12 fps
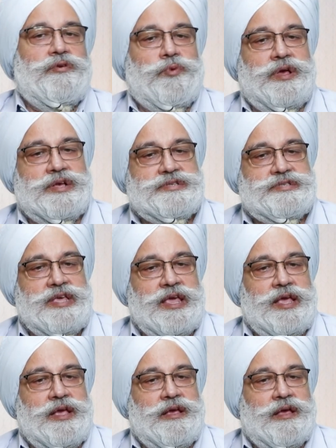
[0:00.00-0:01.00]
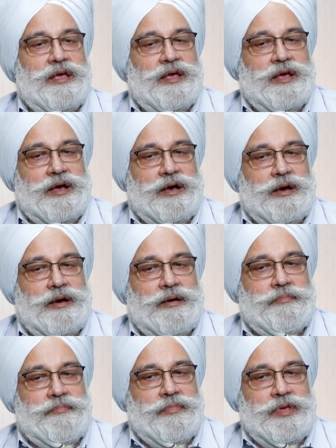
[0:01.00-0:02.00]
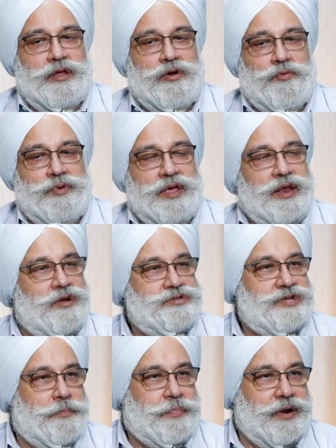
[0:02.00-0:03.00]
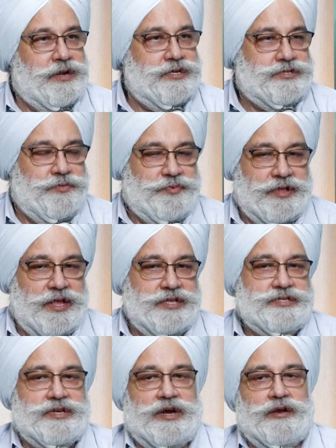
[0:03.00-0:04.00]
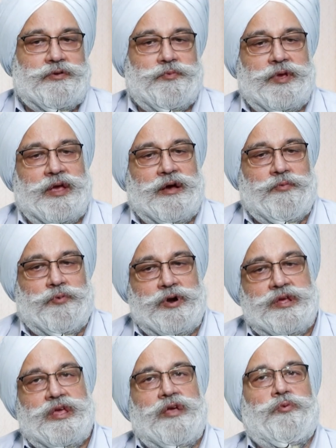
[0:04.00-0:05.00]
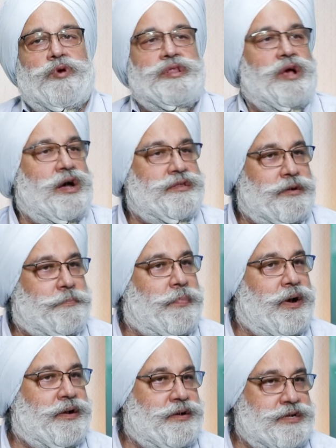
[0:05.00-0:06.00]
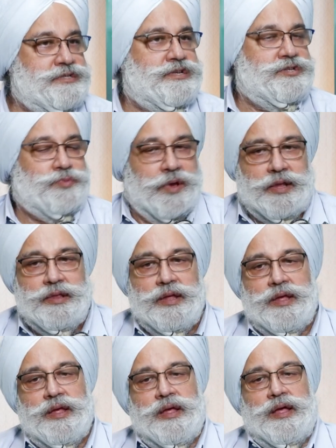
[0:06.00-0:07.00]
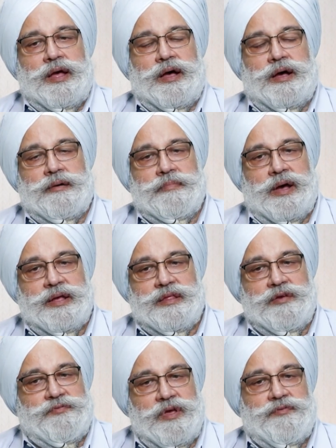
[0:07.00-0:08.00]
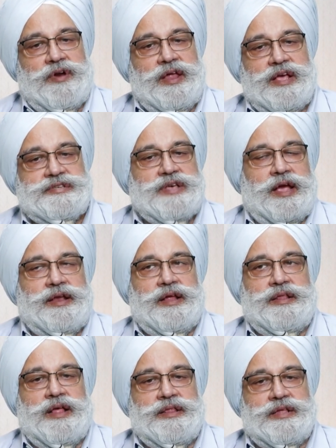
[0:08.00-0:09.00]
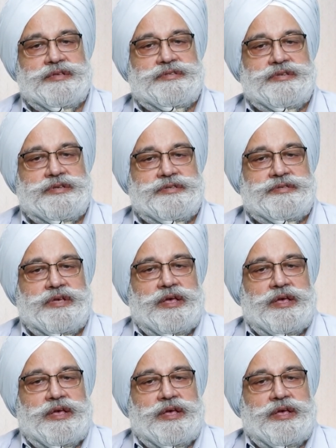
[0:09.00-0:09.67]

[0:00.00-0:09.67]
we are seeing um, you know, we announced our partnership with Lenskart. We are working with other partners mm. as well. Mm. Um, I think we are very excited that this is,